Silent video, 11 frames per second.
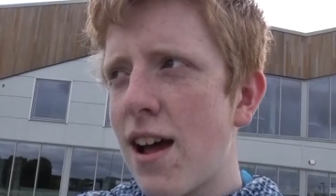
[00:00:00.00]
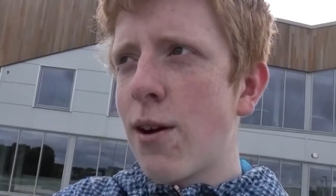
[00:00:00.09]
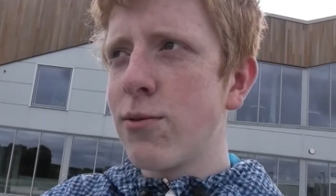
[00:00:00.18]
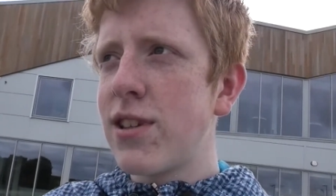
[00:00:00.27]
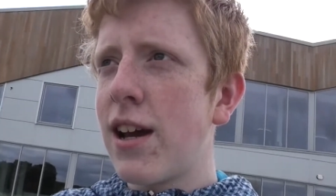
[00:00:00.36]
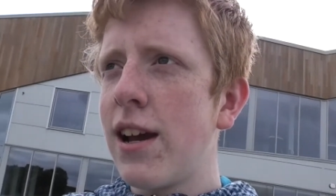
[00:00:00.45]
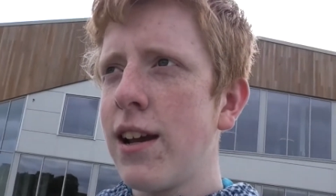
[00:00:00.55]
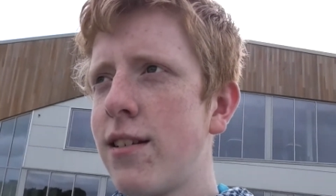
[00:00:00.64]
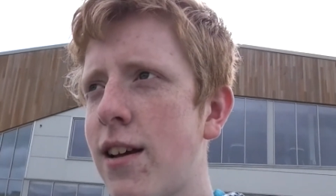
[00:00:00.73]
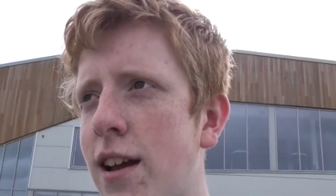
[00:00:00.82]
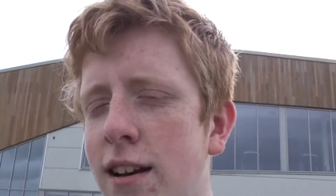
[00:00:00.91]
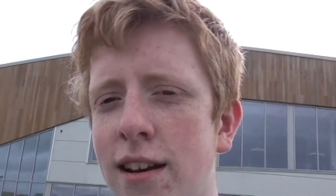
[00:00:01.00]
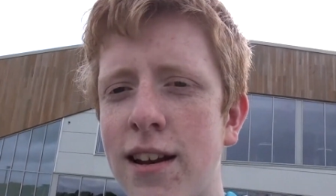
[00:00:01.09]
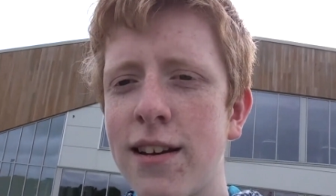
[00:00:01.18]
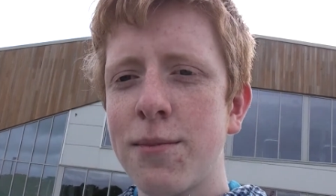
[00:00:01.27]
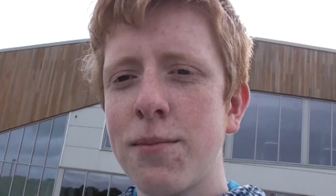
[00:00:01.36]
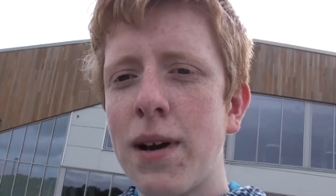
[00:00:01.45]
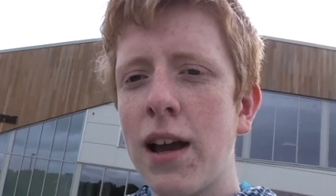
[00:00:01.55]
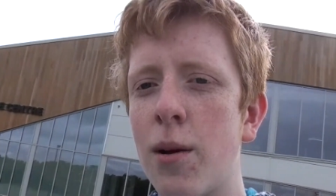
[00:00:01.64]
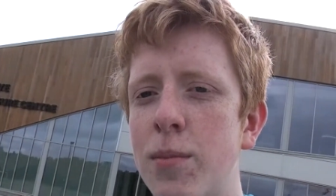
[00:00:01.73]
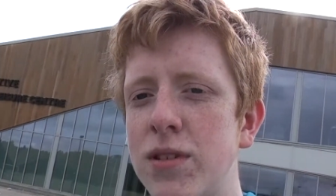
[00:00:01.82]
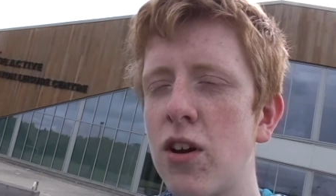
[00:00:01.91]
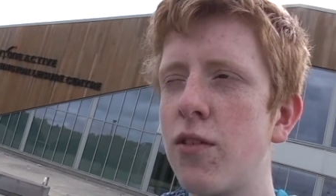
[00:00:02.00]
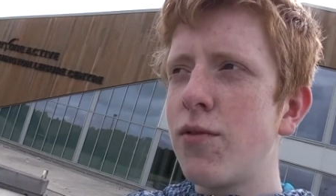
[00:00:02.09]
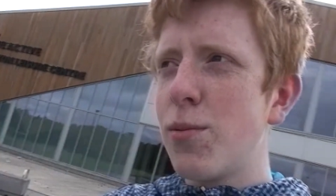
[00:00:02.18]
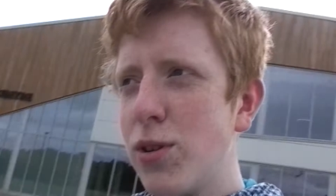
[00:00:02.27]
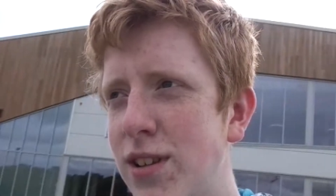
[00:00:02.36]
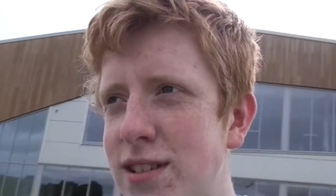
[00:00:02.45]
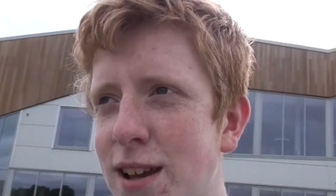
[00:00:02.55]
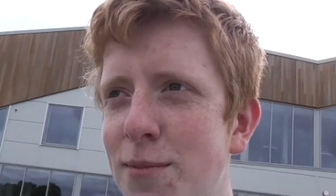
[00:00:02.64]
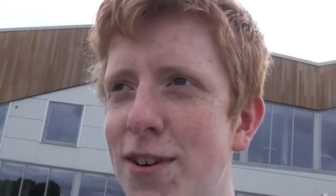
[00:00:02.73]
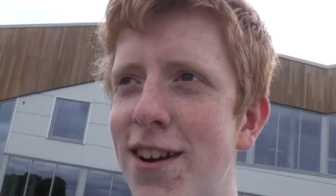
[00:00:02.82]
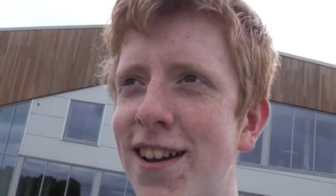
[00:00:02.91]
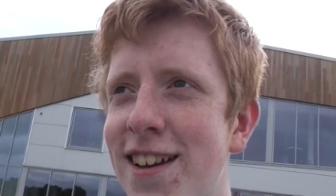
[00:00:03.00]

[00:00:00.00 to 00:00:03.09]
outside and my arm is hurting from holding this camera.